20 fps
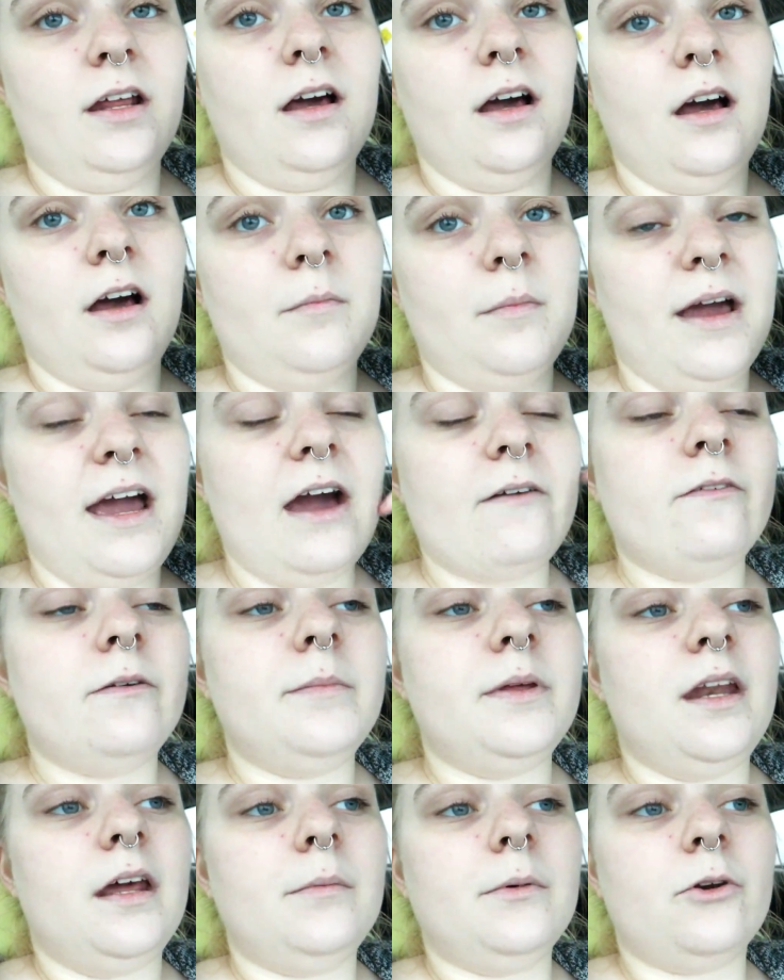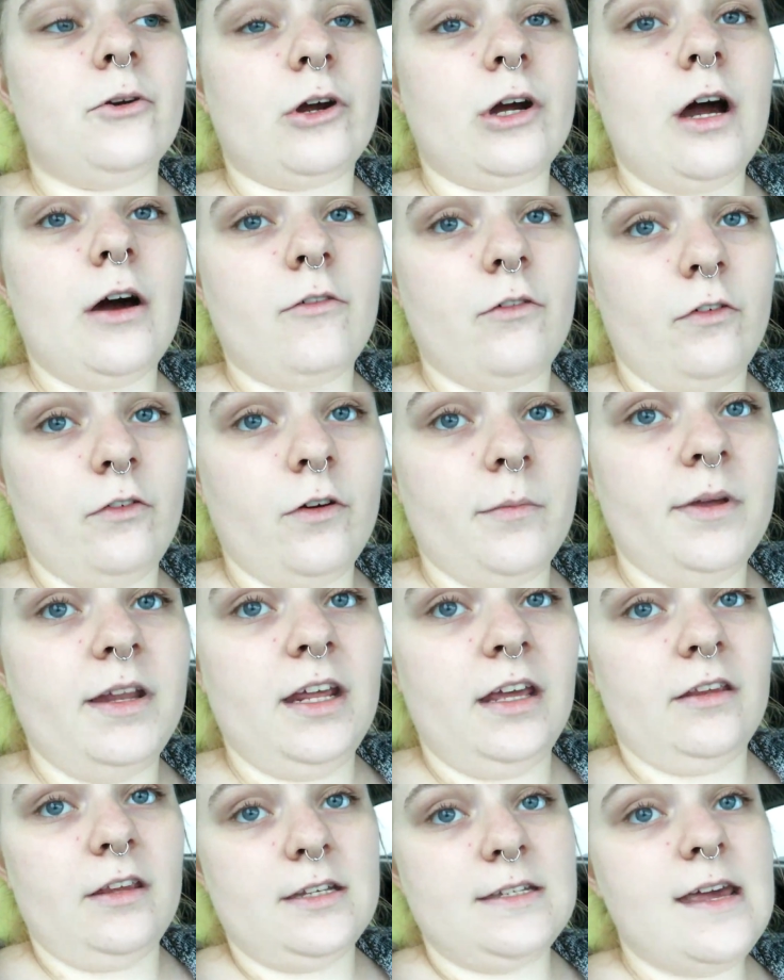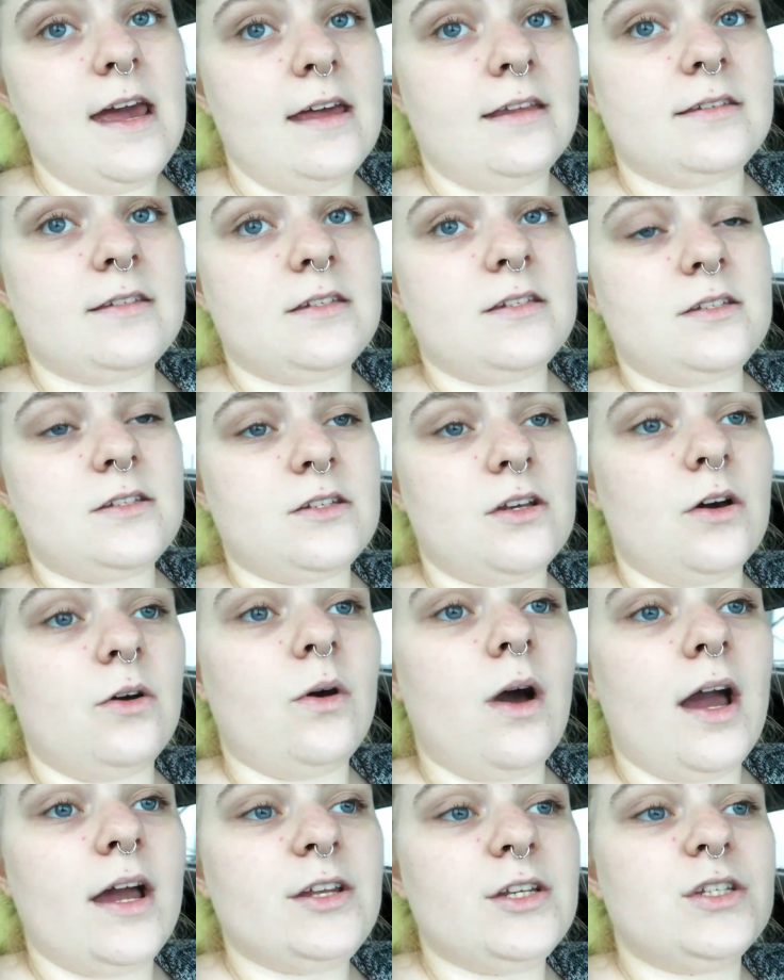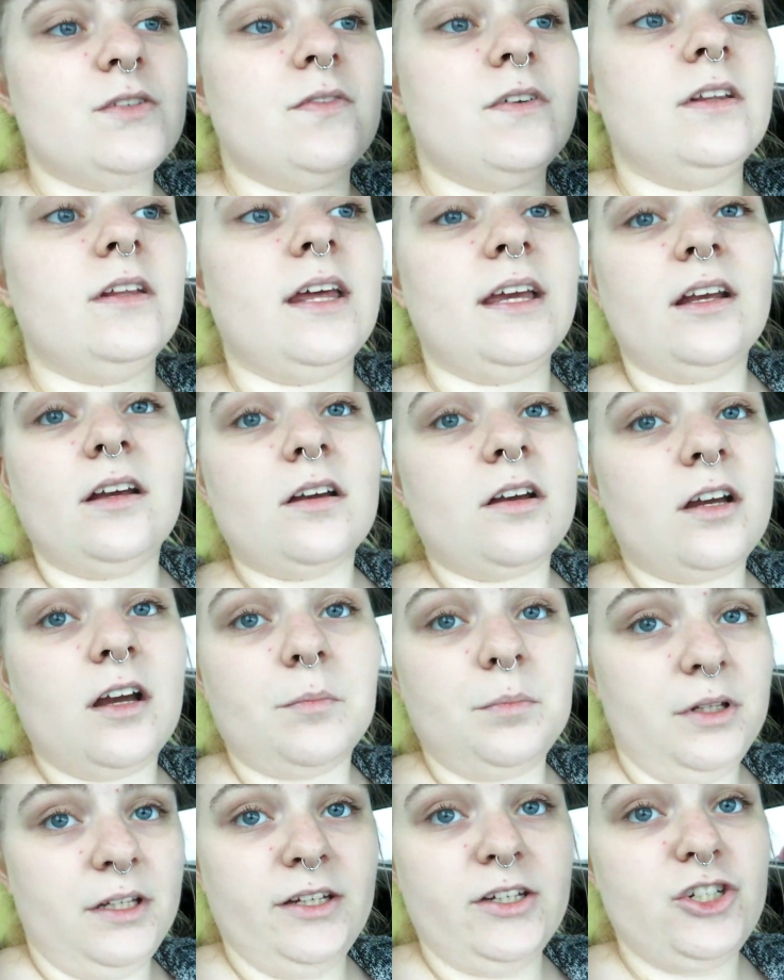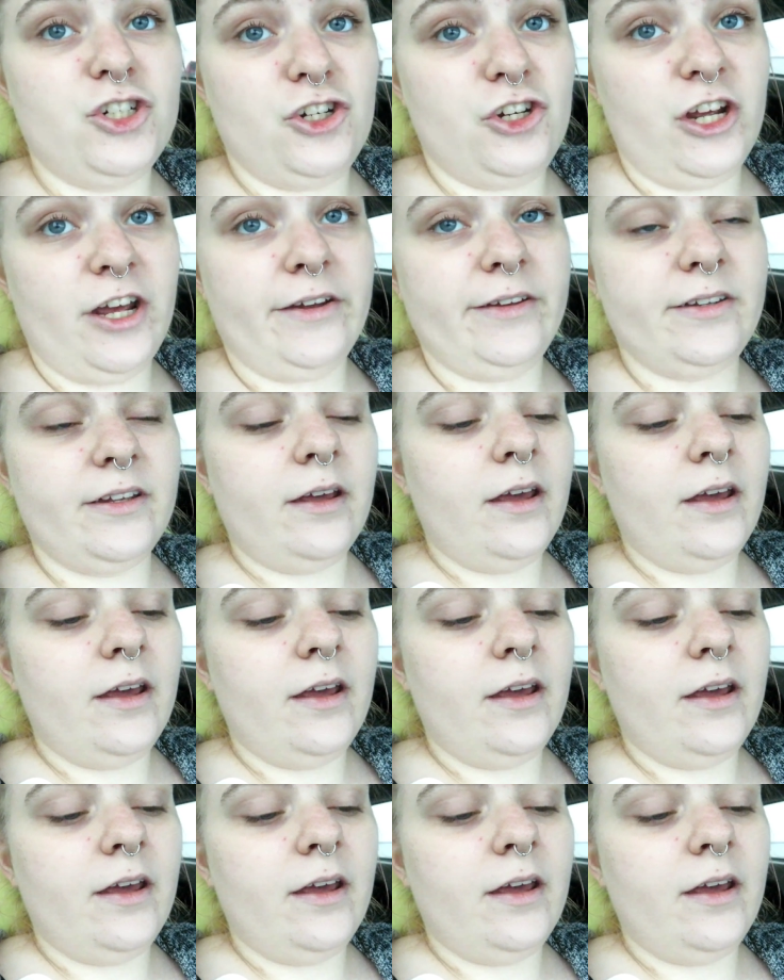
I haven't been able to recover from any of the tests, so I just feel like complete shit.